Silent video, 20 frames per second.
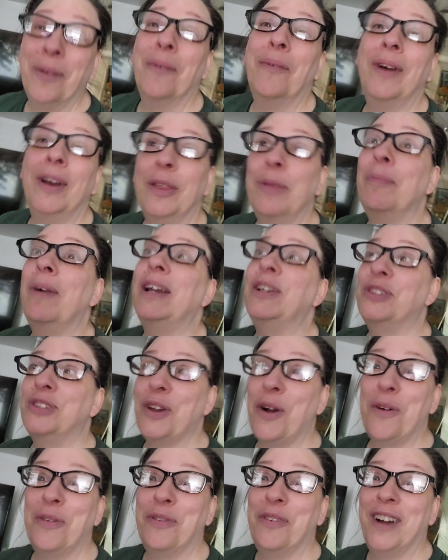with my
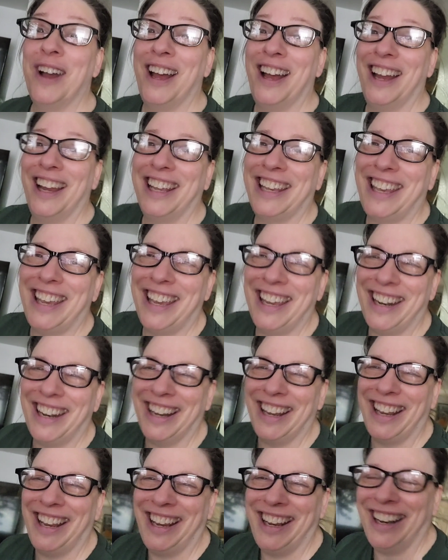sofa,
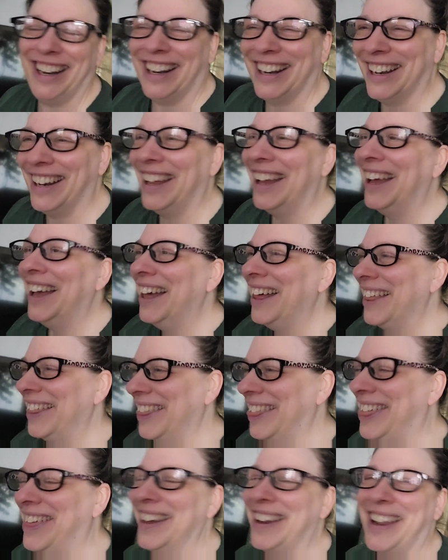getting
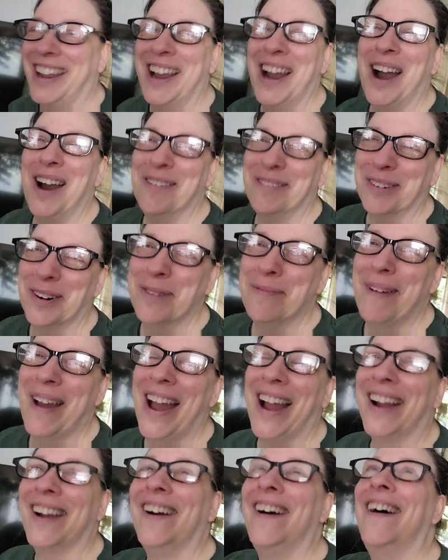the cover
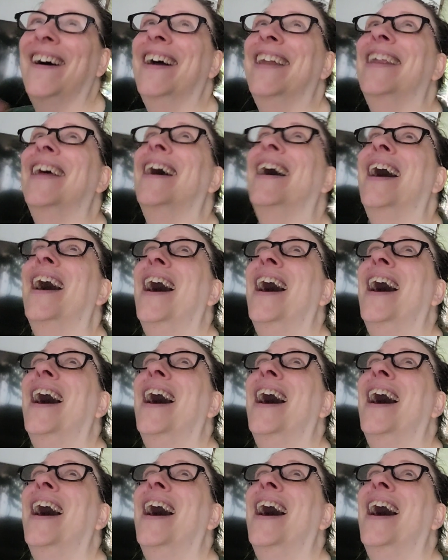back on.